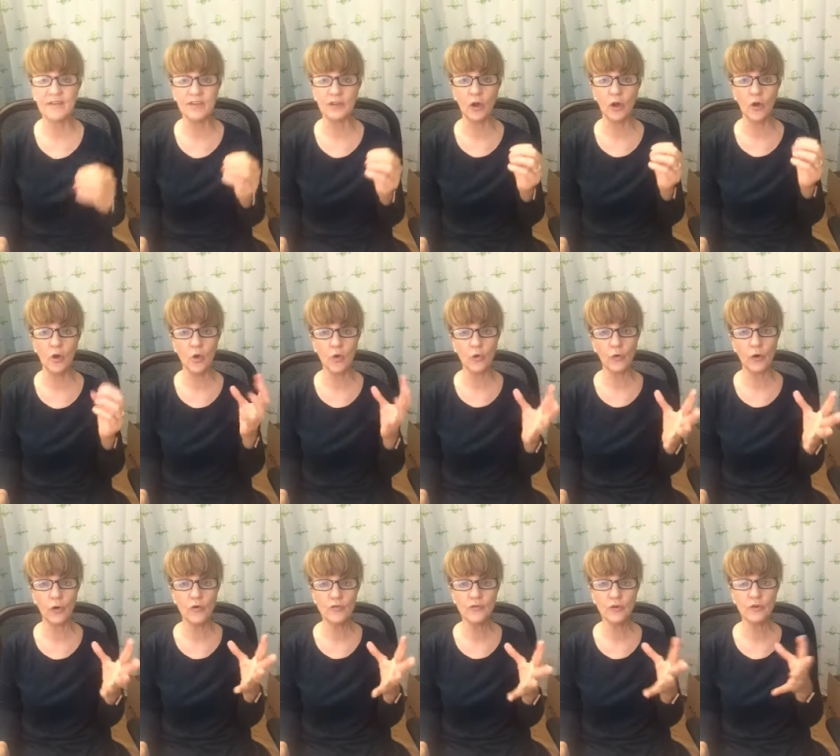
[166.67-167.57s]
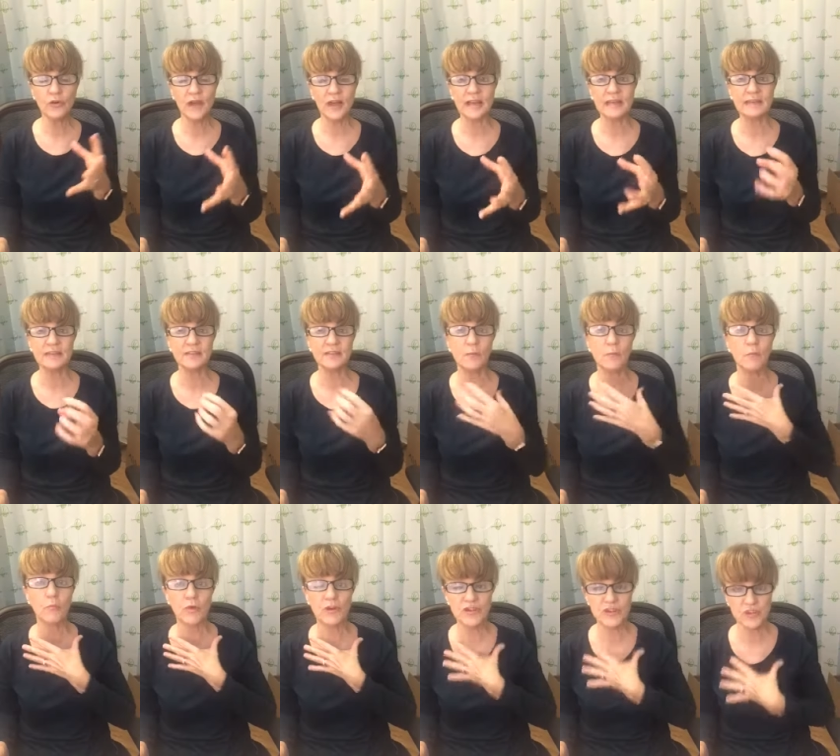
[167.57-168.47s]
an overnight
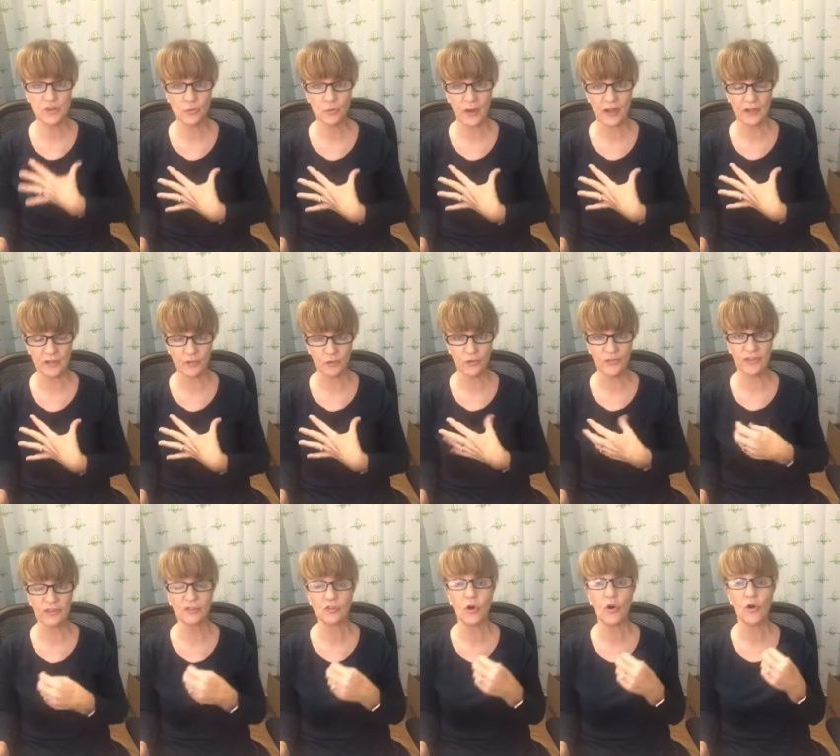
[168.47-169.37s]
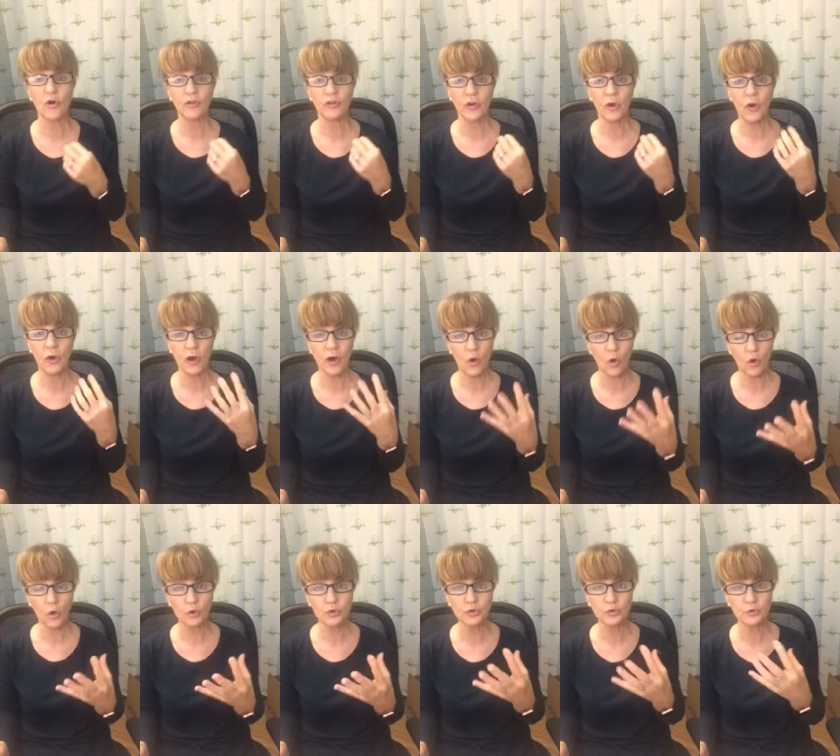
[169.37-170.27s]
moisturizer that's called
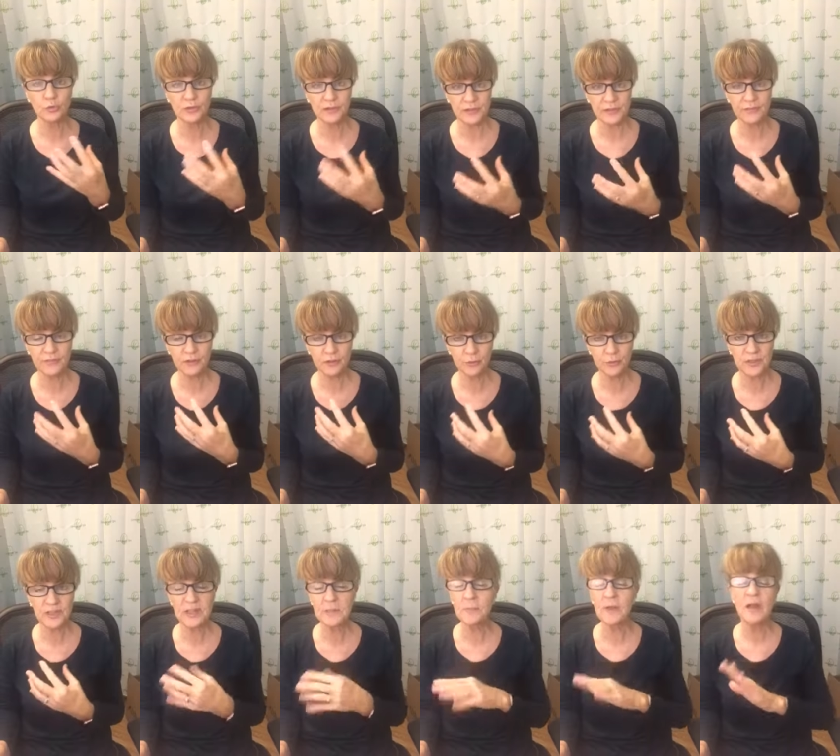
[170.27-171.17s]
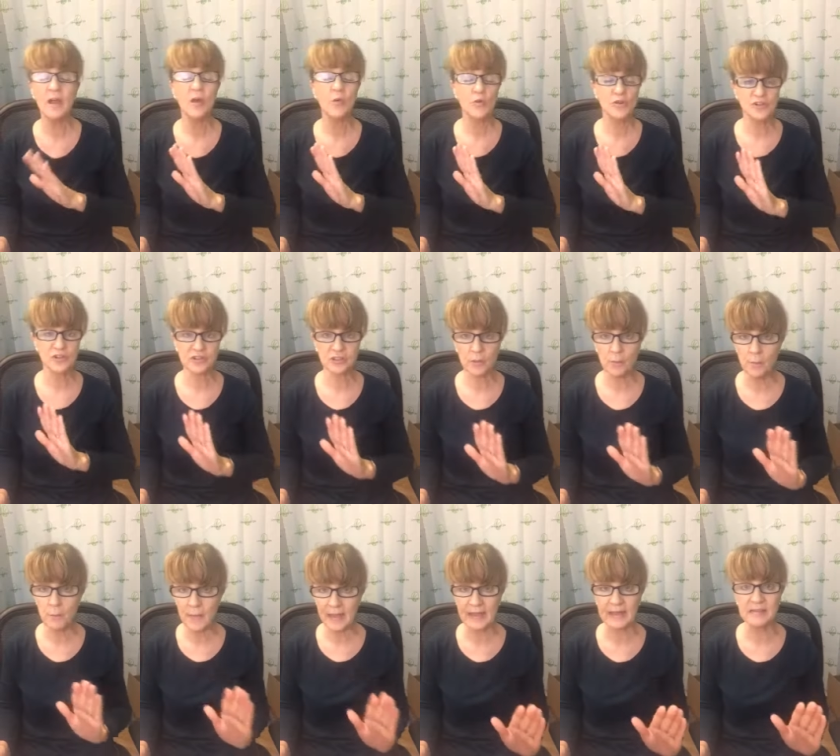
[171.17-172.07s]
Ultra Lift Cream, which is
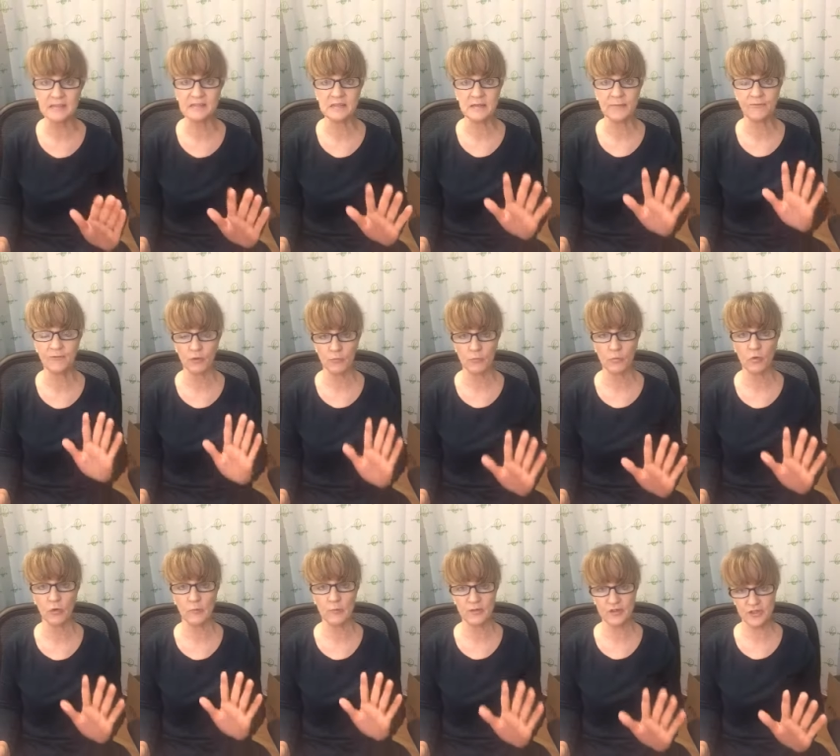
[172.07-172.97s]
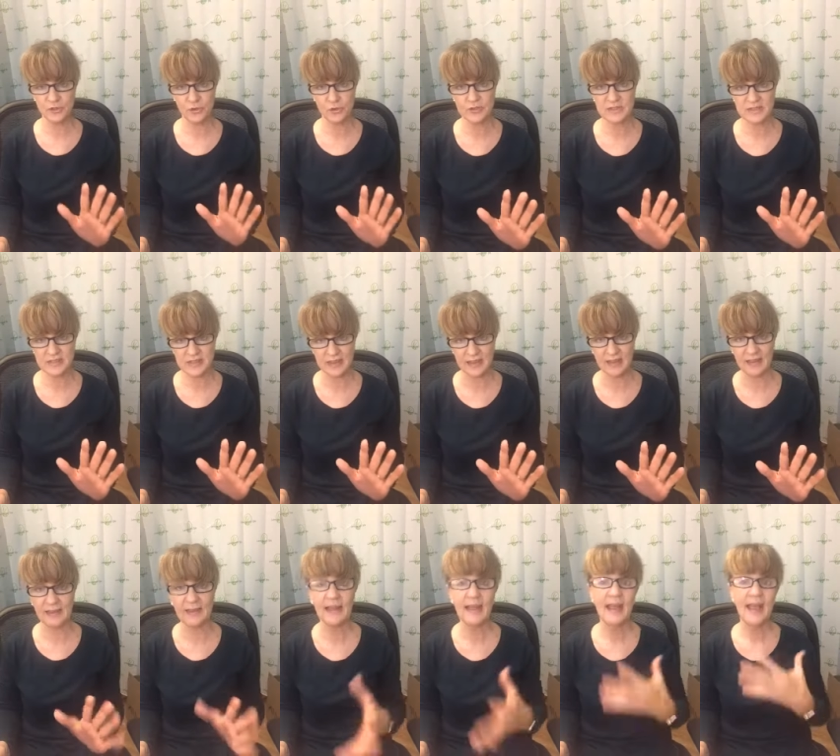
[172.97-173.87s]
amazing for more mature
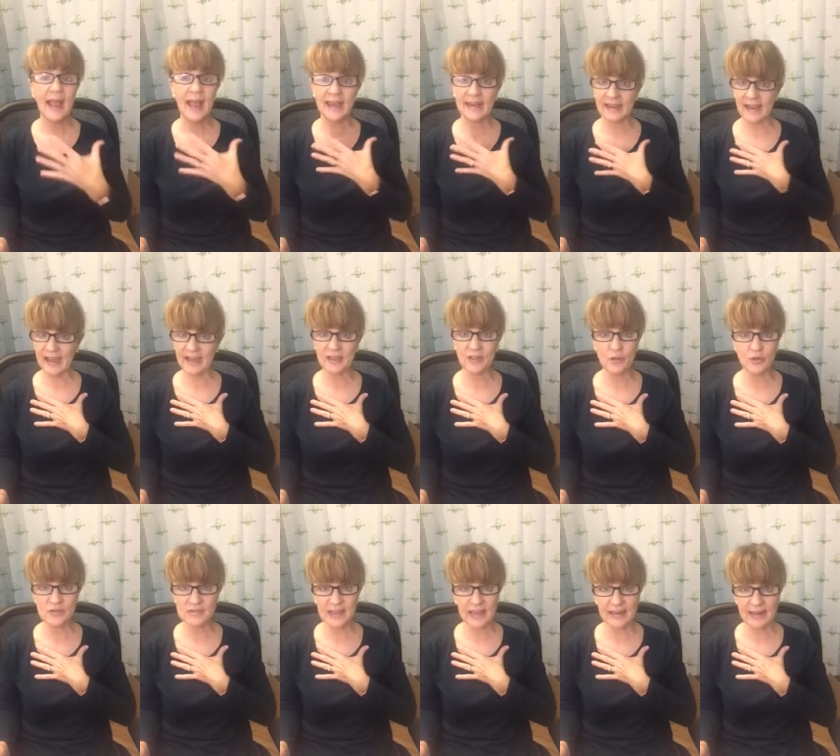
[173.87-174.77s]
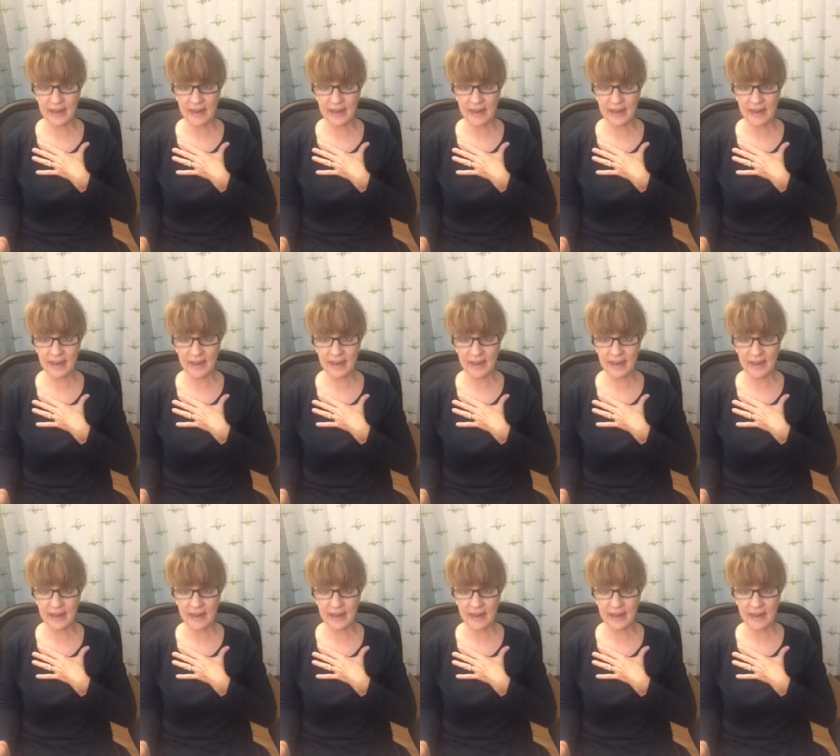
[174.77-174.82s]
skin, and I use that